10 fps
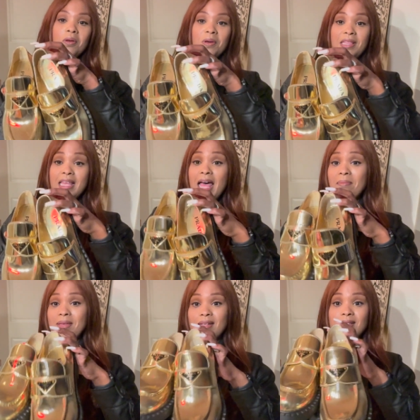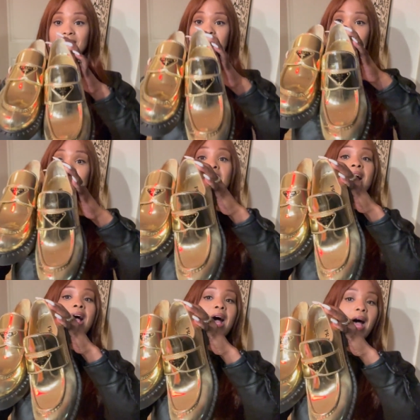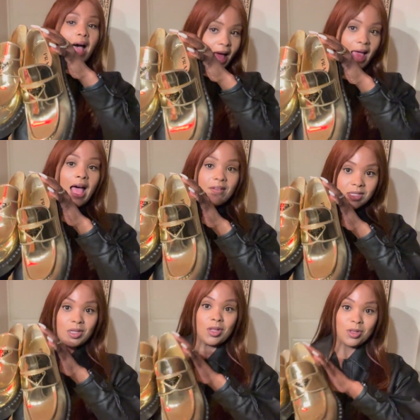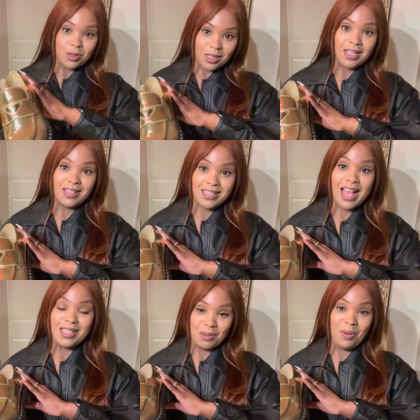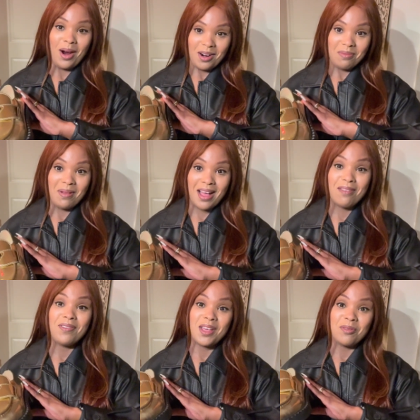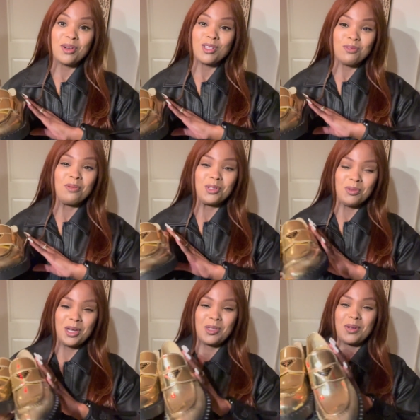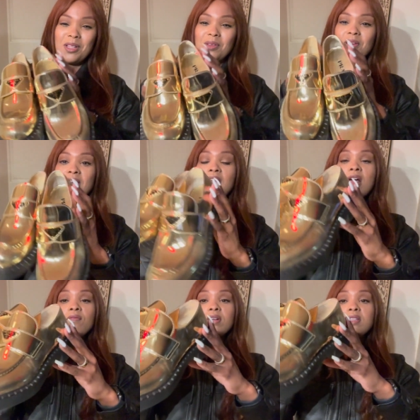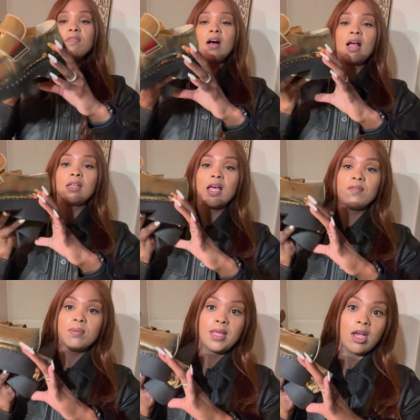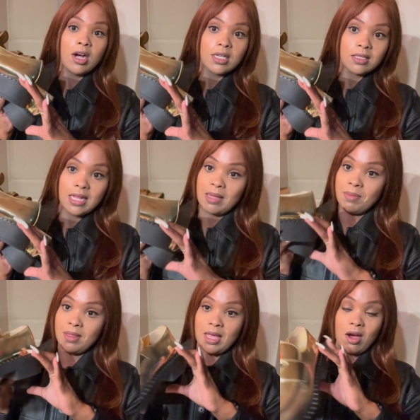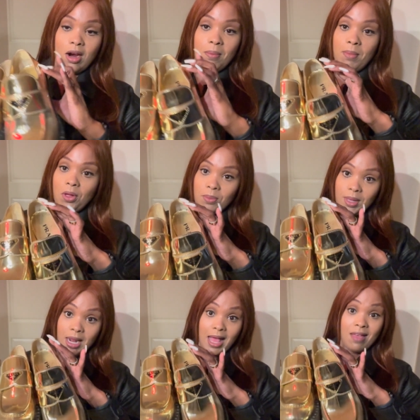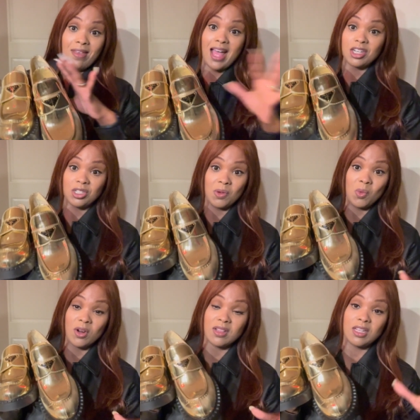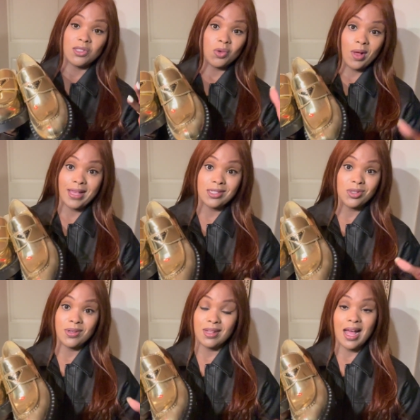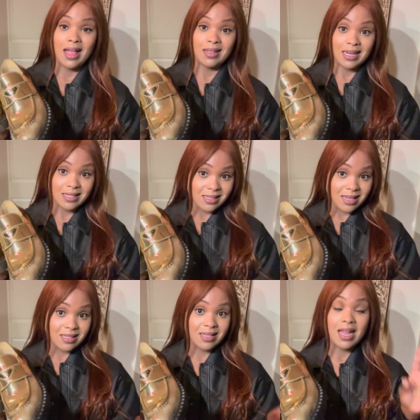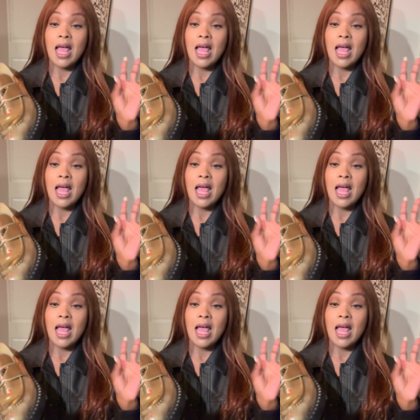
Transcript: with that being said, I have to include these as a part of my favorites from 2023. First of all, I love them. They are a statement. They are a moment. I have actually worn these twice during the holiday season.